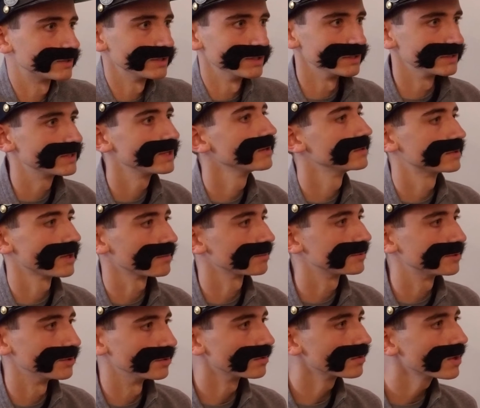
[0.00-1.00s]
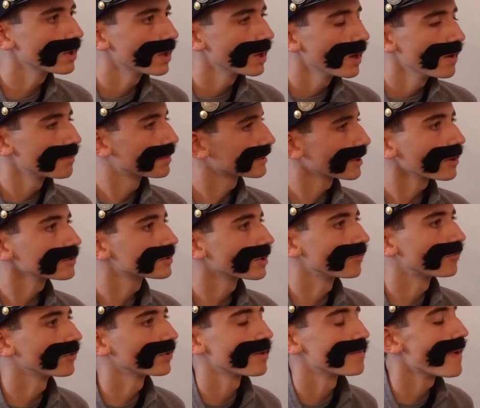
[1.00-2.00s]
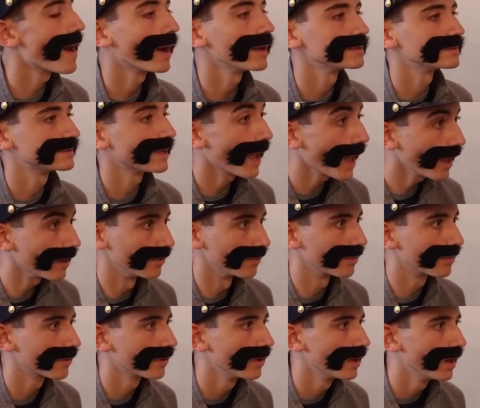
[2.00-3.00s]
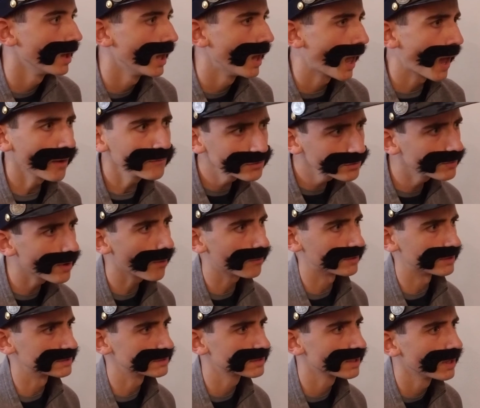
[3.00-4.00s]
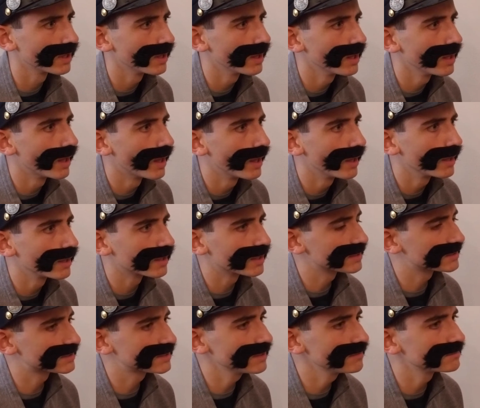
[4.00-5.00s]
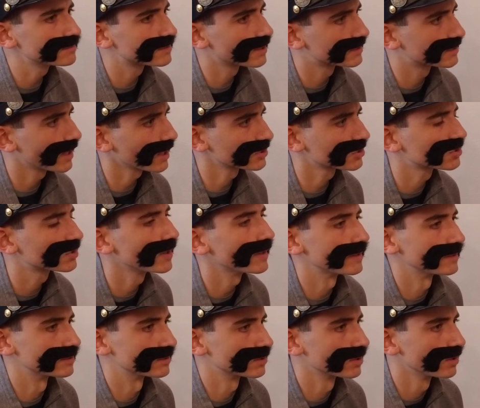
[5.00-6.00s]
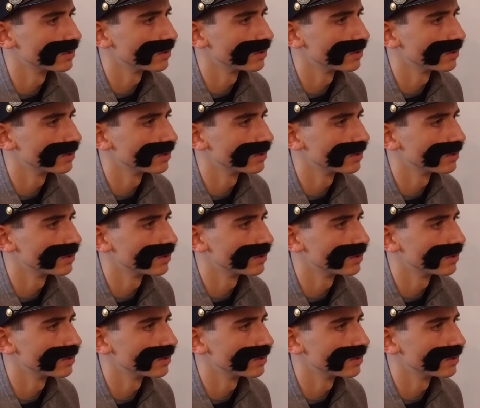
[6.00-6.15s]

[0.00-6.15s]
is he is up to, but also for the man's health. Have you noticed? He seems to touch things